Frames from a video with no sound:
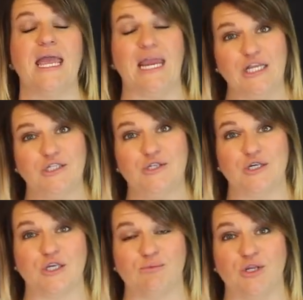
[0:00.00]
into the
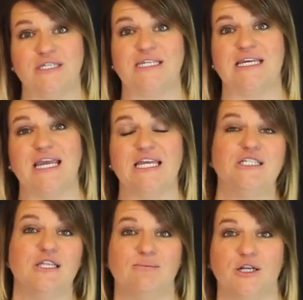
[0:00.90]
community,
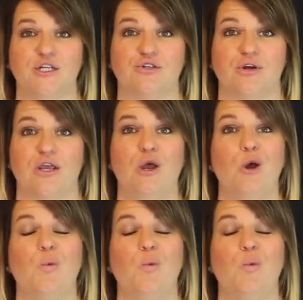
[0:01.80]
into the ministry,